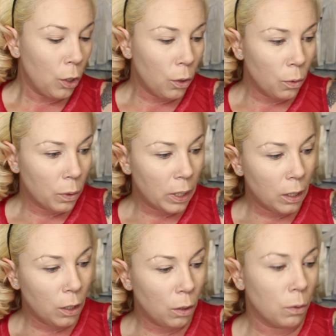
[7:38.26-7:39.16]
You
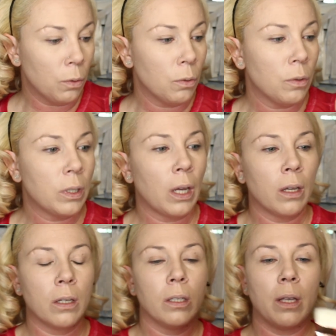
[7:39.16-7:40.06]
can use
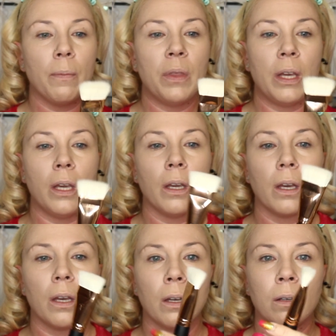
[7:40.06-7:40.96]
something
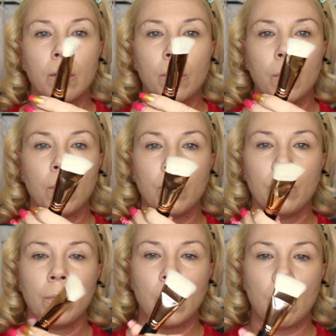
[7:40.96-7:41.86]

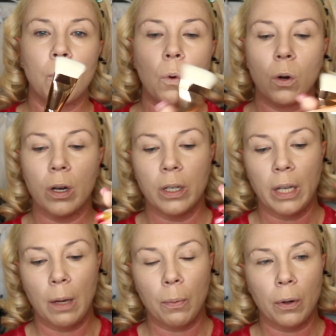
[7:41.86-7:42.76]
more
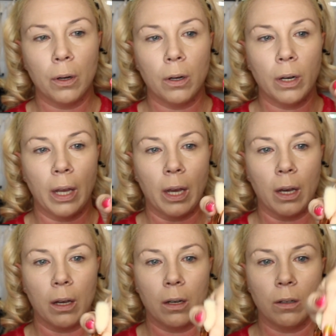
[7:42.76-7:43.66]
tapered
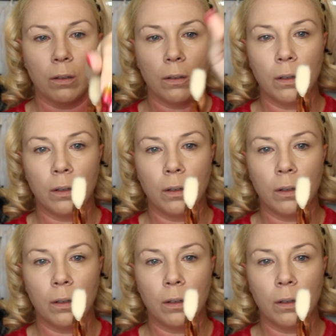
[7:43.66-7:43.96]
and